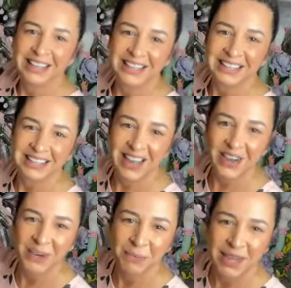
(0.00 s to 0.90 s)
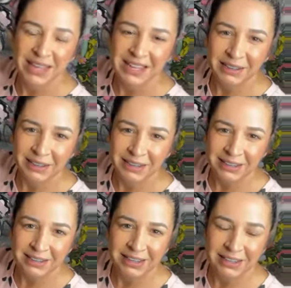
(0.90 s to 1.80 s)
So, but
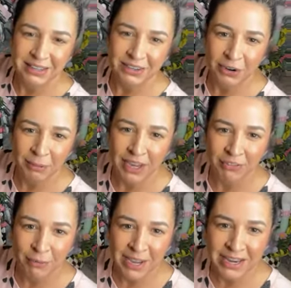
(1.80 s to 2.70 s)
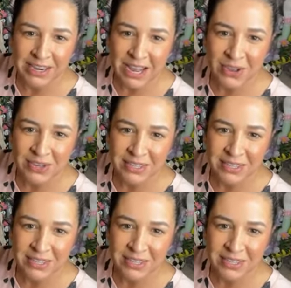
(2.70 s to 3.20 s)
normally everybody knows